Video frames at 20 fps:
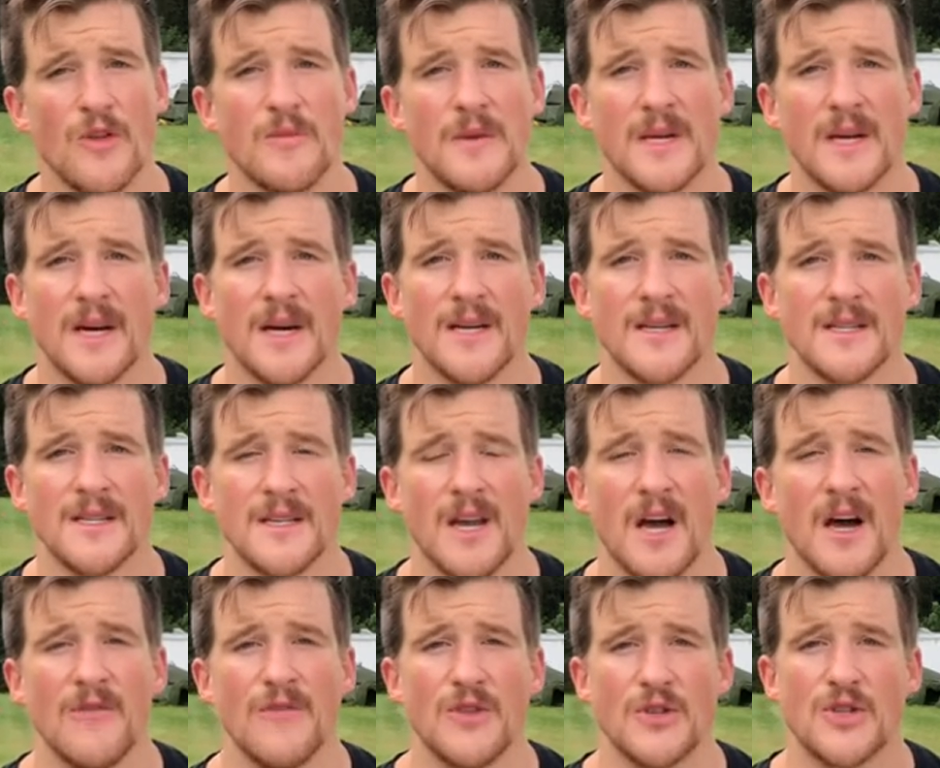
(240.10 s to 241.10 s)
because
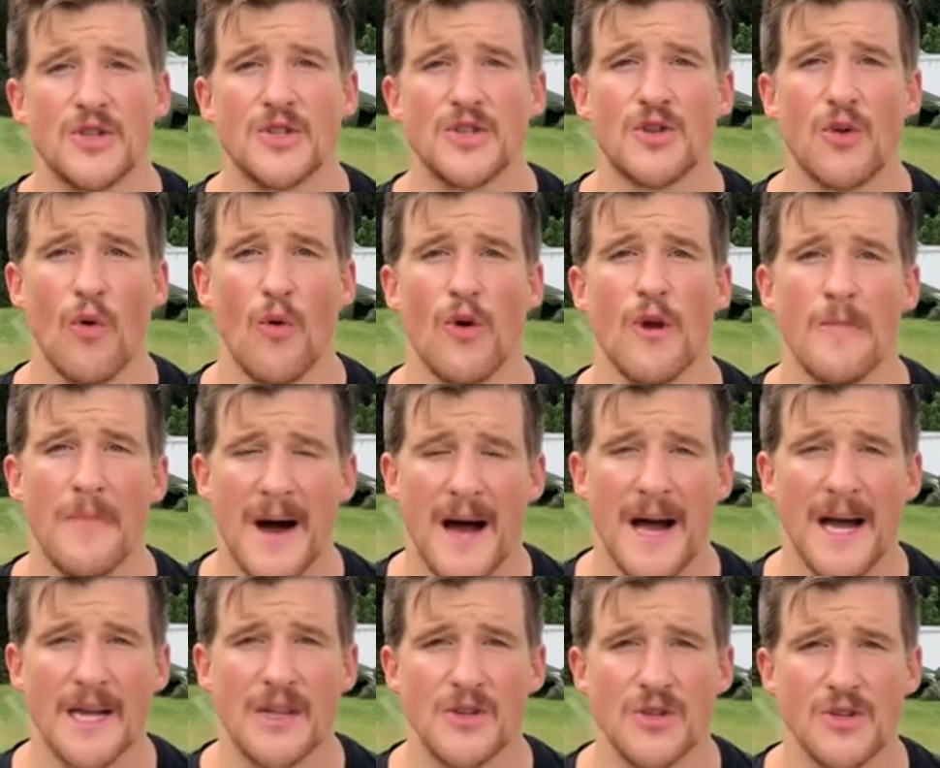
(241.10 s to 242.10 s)
of the story
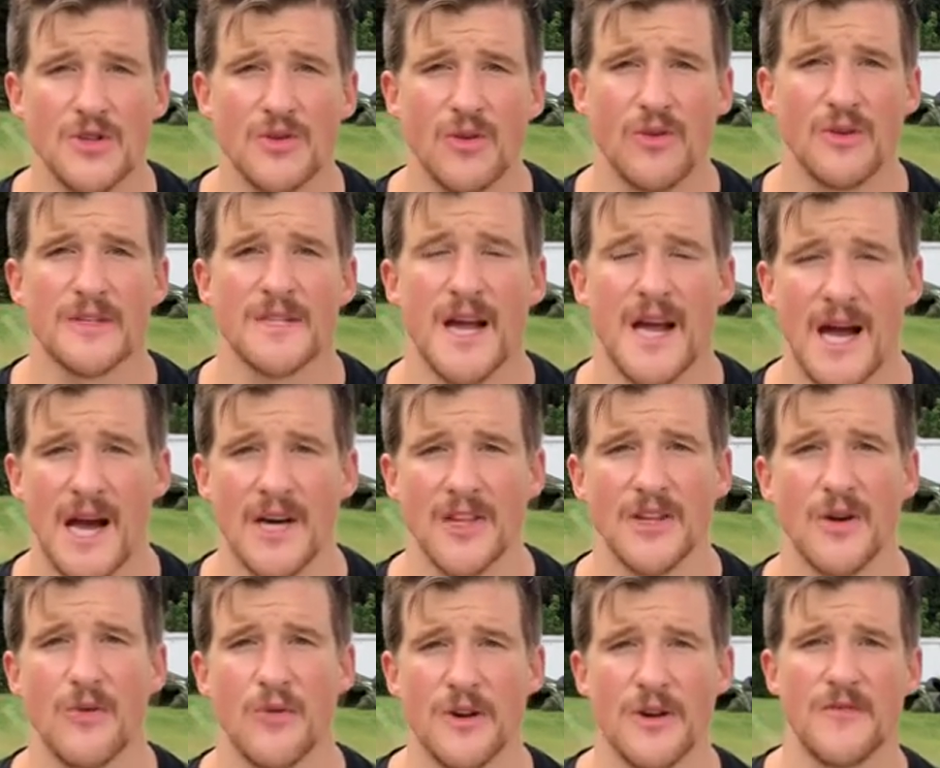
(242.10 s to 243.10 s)
behind the shorts, how
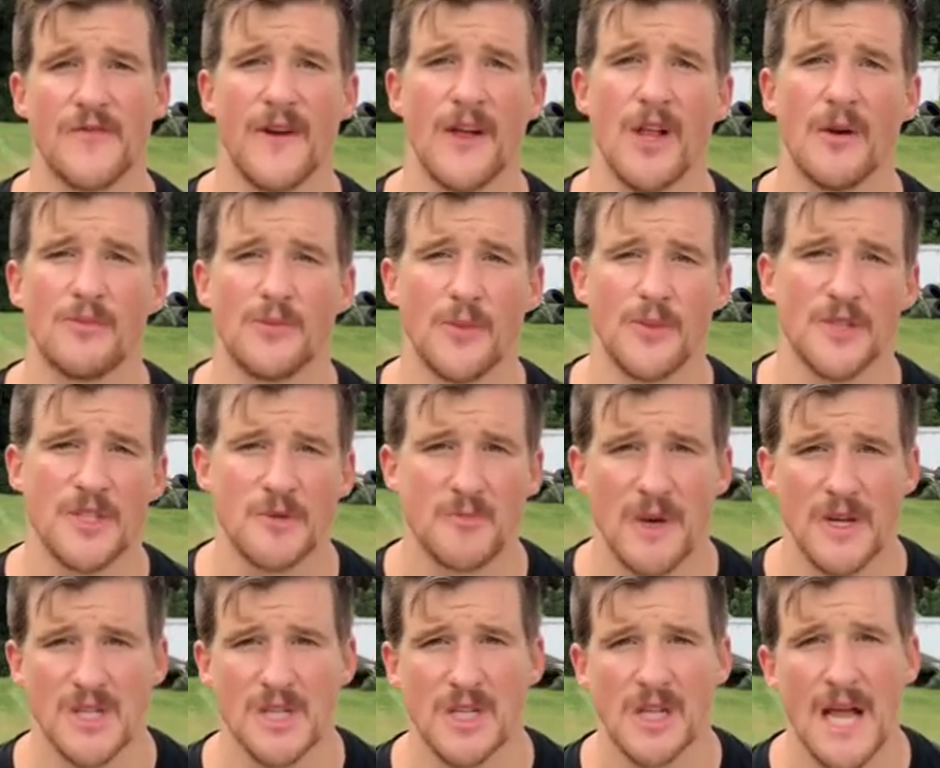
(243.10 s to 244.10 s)
they were developed with the
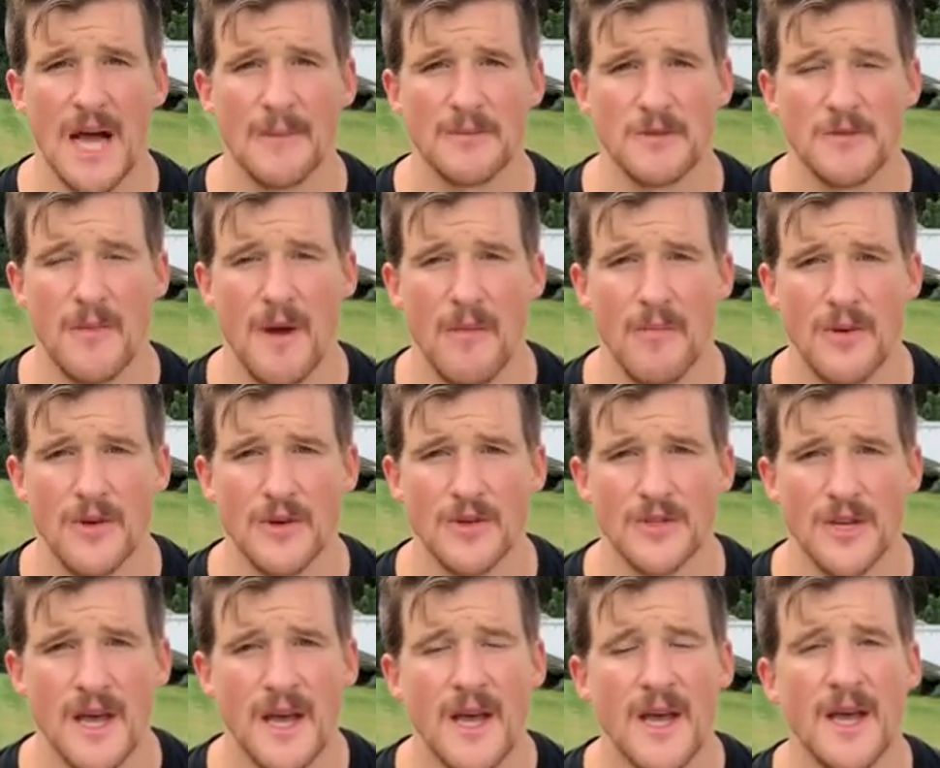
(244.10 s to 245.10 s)
Special Ops
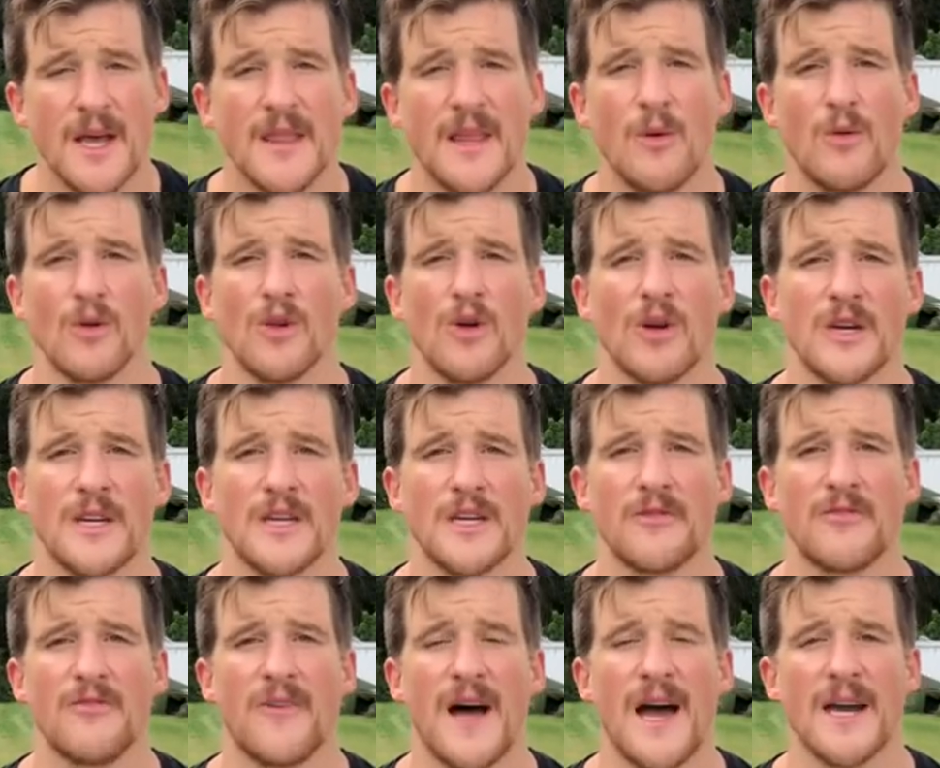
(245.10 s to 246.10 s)
members, they were looking
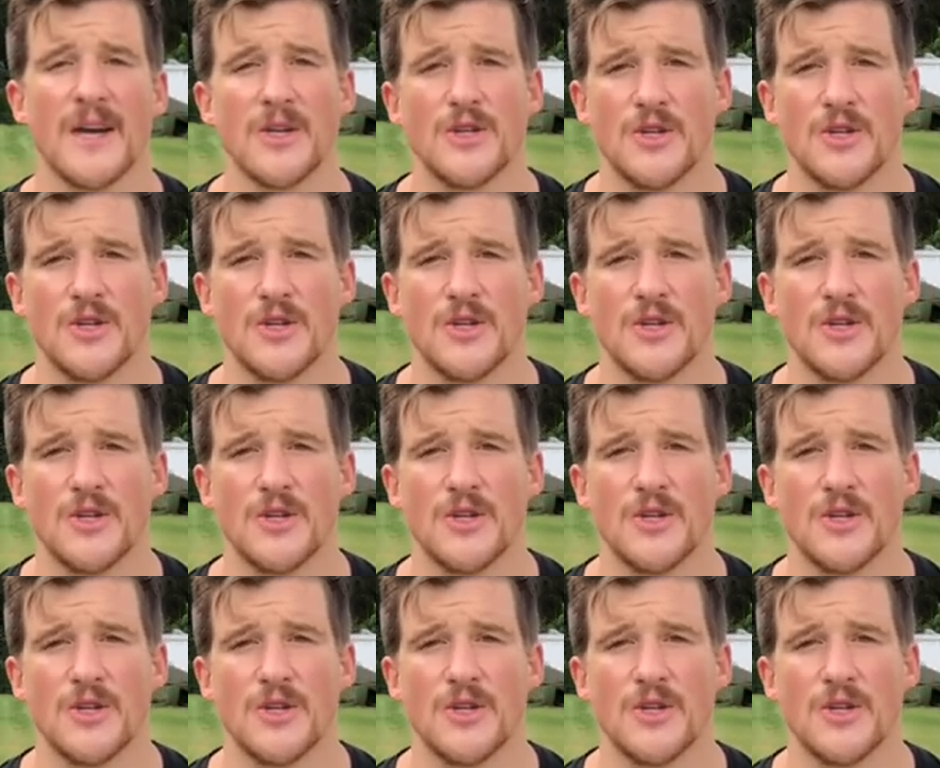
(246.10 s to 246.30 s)
to find a